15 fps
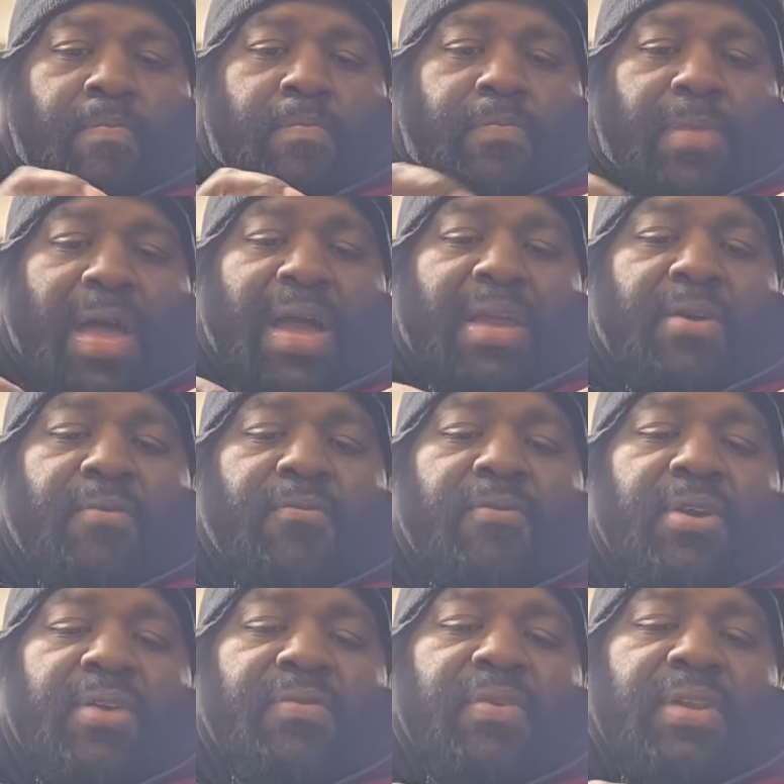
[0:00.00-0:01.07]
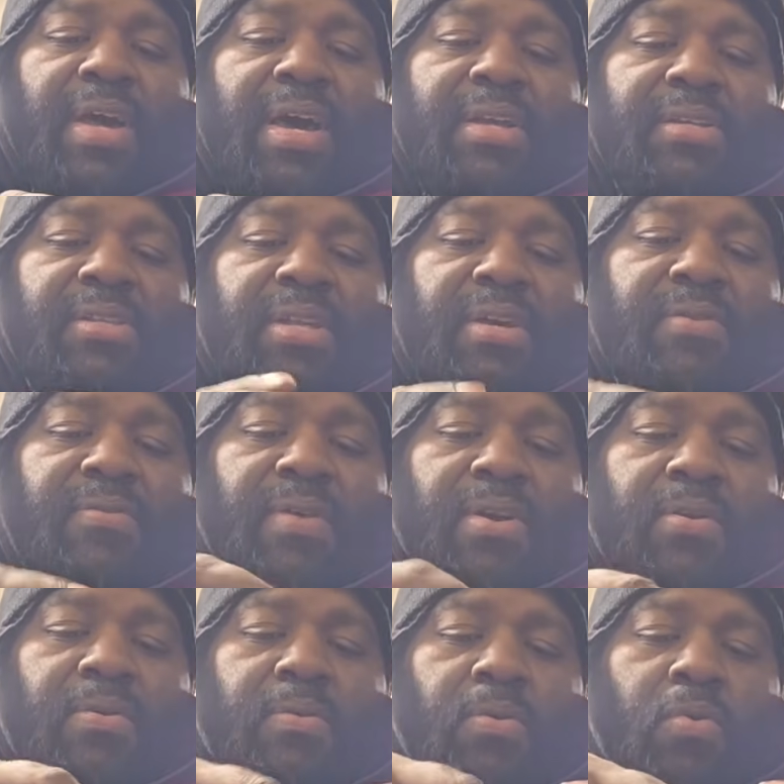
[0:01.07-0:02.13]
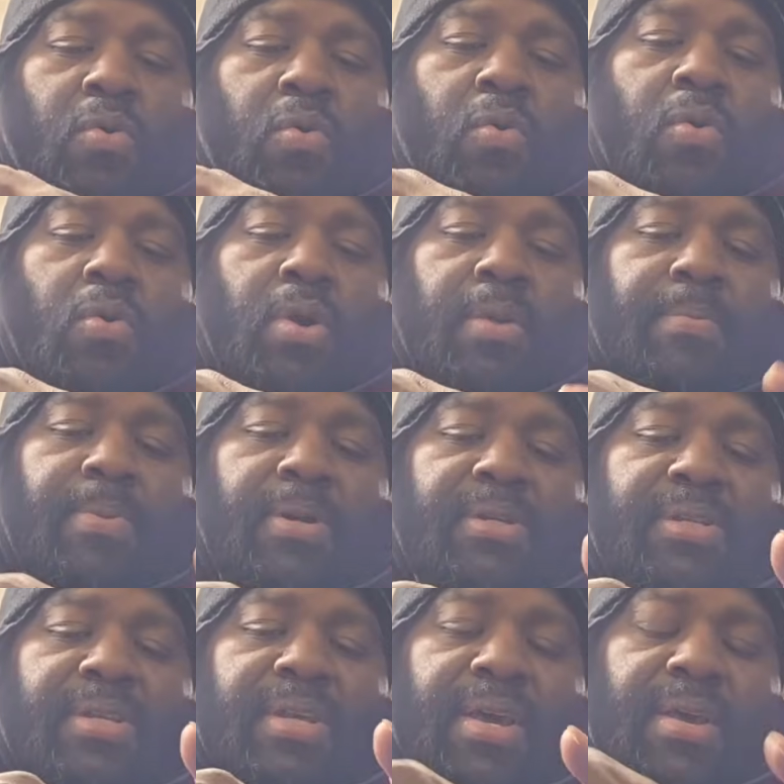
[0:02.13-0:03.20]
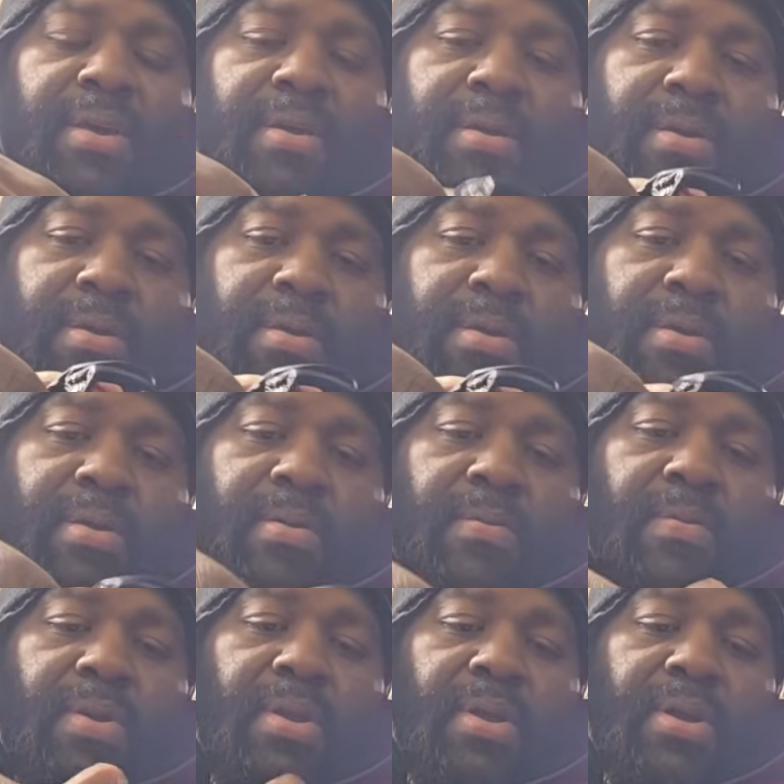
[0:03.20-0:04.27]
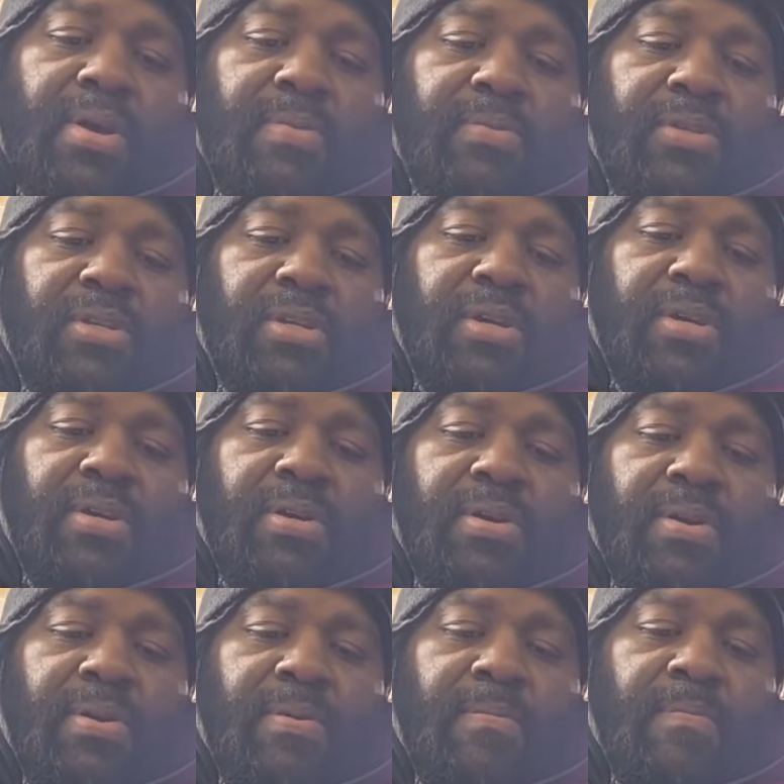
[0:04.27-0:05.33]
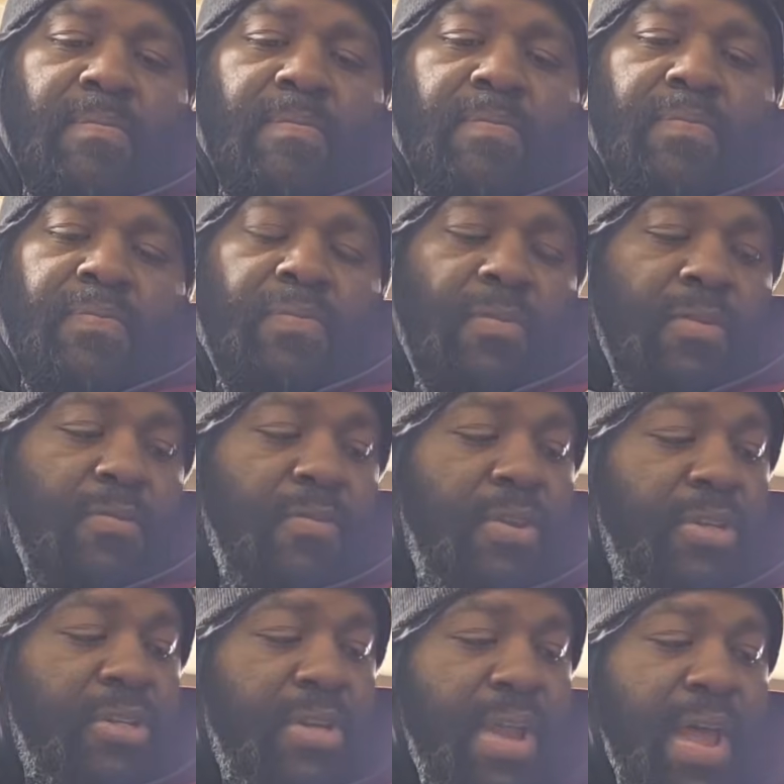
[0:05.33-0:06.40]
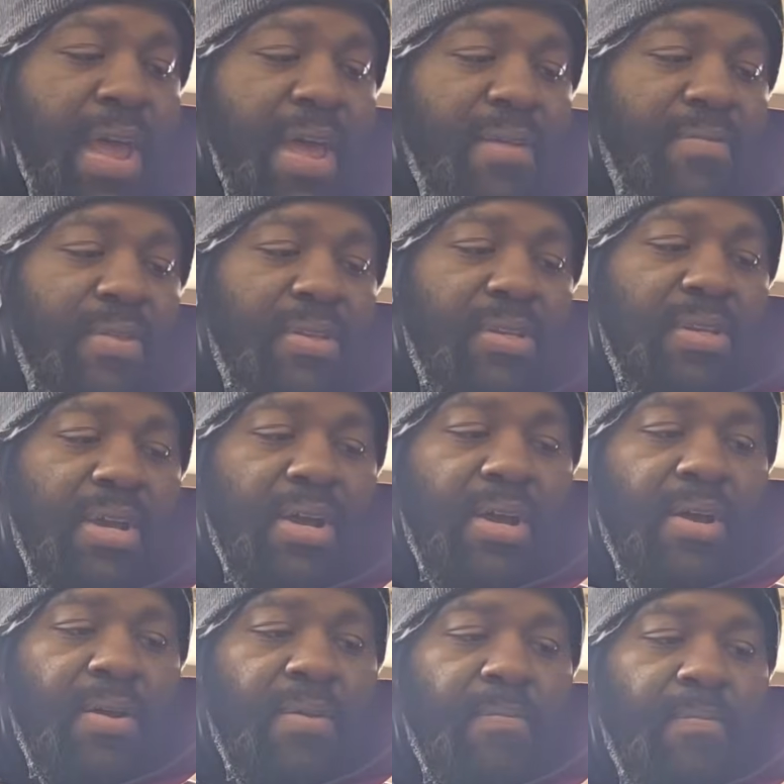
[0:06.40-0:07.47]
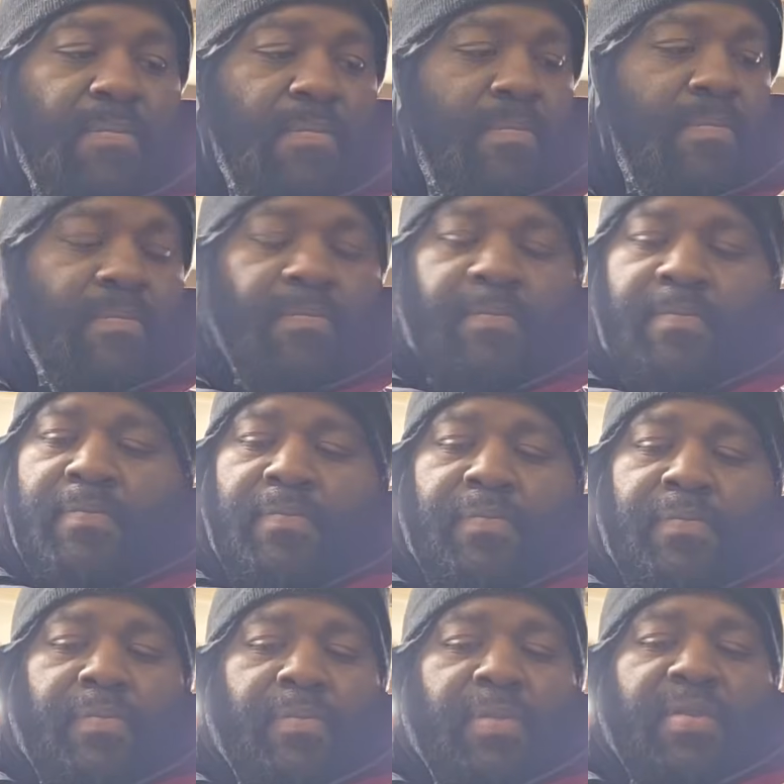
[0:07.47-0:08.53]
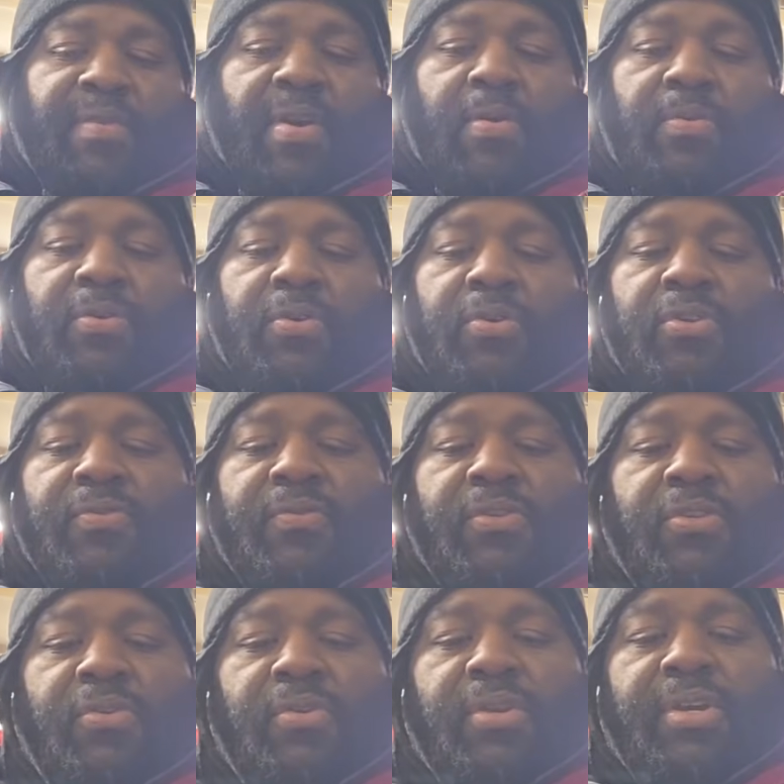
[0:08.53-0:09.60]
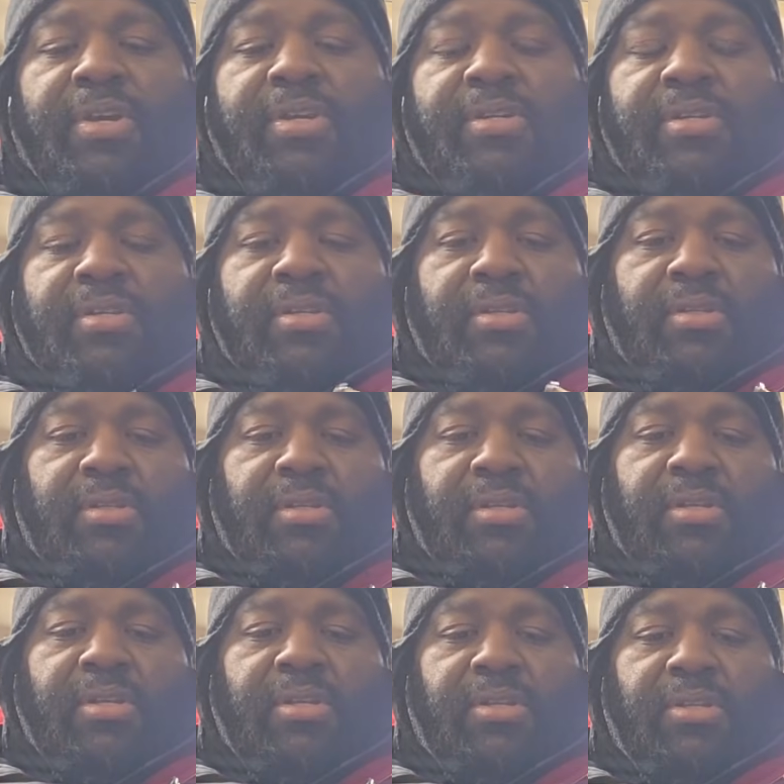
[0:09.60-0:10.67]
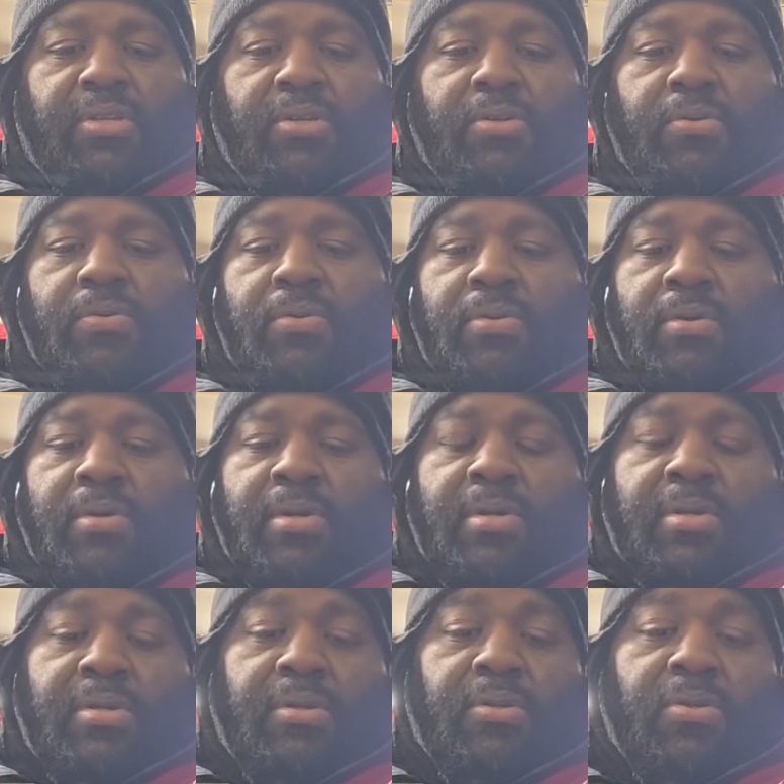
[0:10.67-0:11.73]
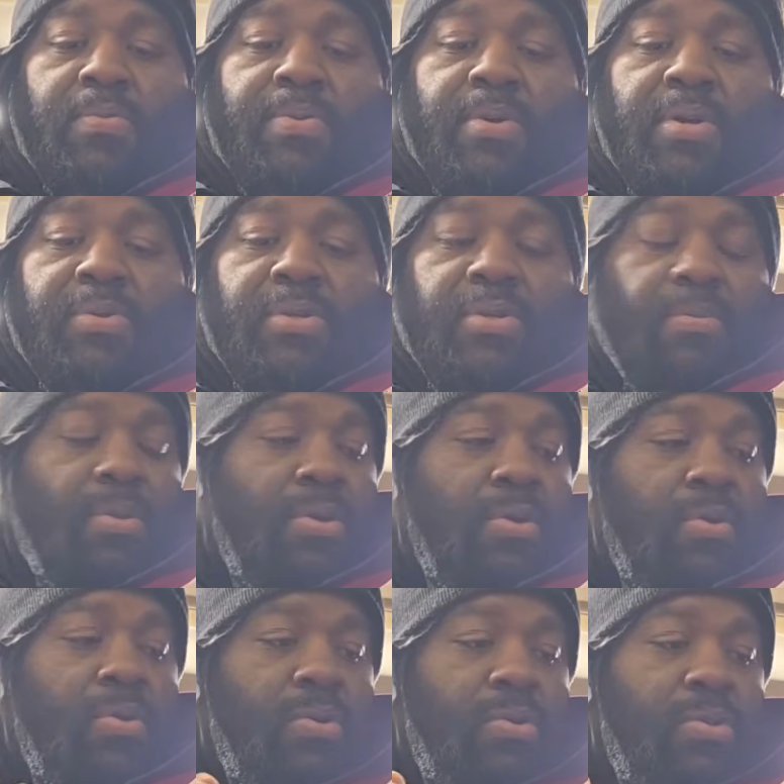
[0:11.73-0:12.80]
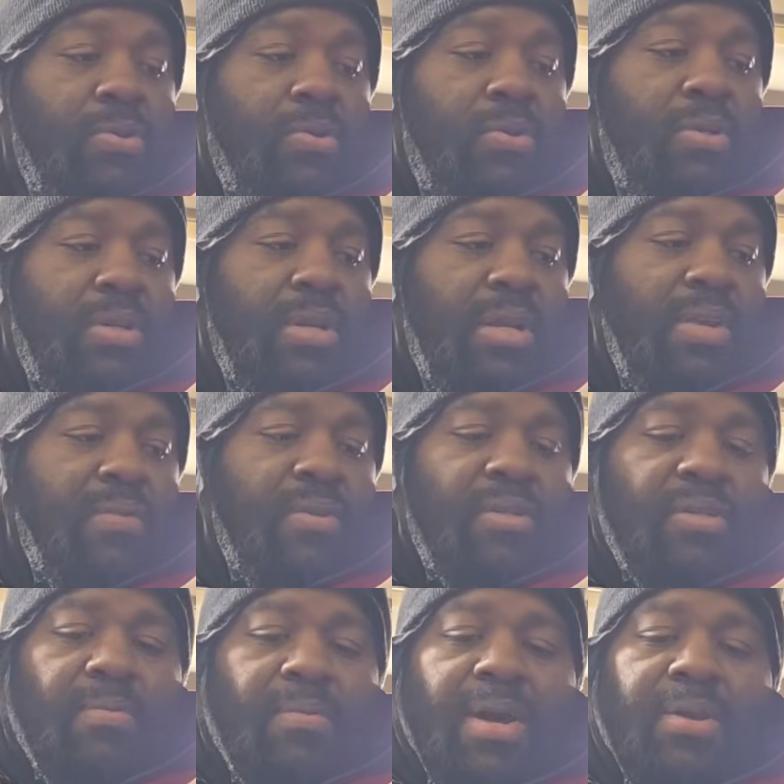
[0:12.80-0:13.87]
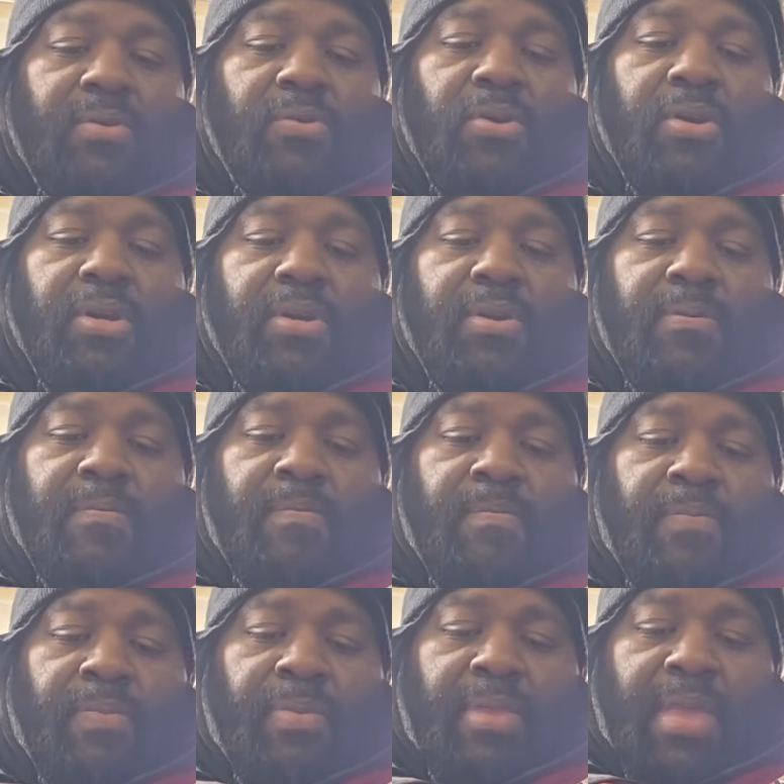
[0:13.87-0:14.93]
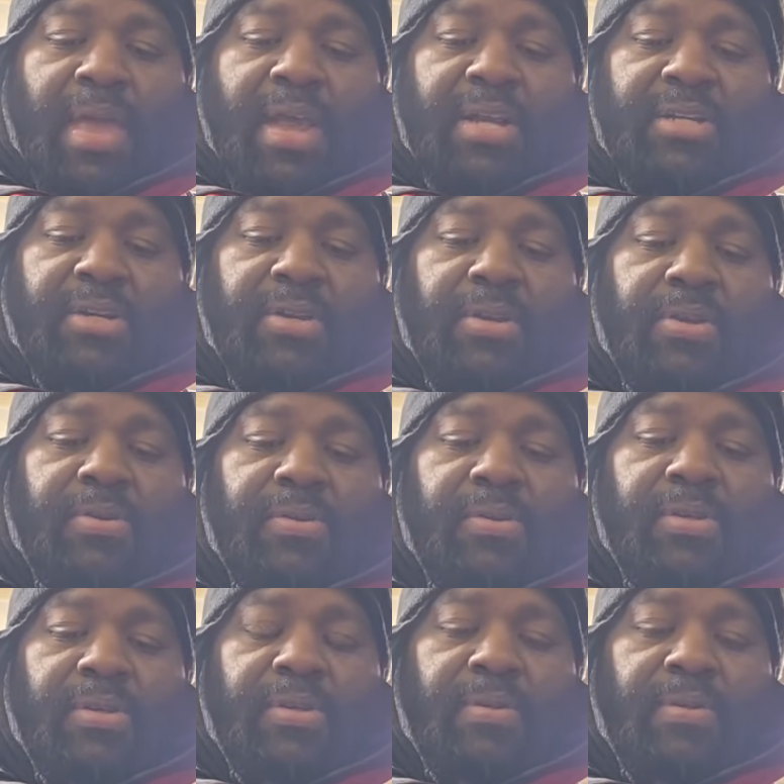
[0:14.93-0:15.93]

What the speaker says: I get rid of a lot of stuff. I don't hoard per se when it comes to fishing. I have this. If I don't use it for 2 years, it's getting sold. There's no purpose in me holding on to it. I give it to somebody who's gonna actually use it.